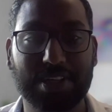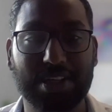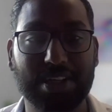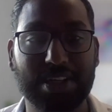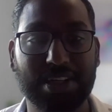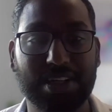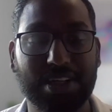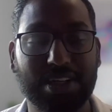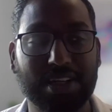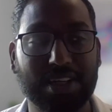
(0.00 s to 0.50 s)

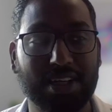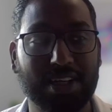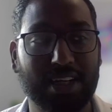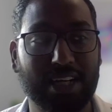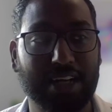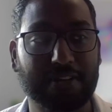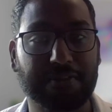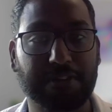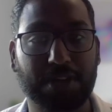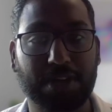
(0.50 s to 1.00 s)
And
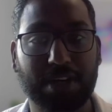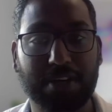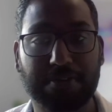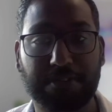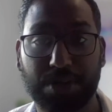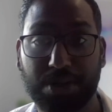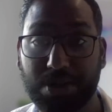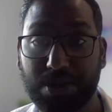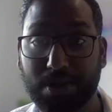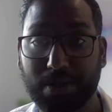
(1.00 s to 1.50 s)
if
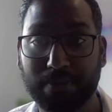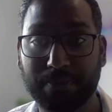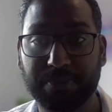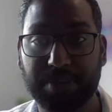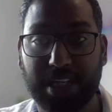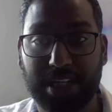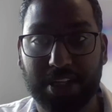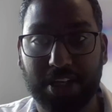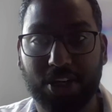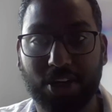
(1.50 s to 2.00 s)
you're
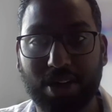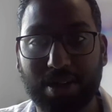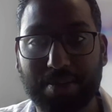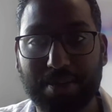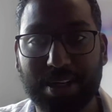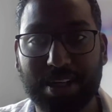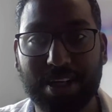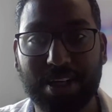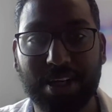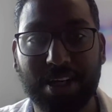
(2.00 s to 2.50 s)
in the
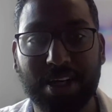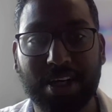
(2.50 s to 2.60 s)
Caribbean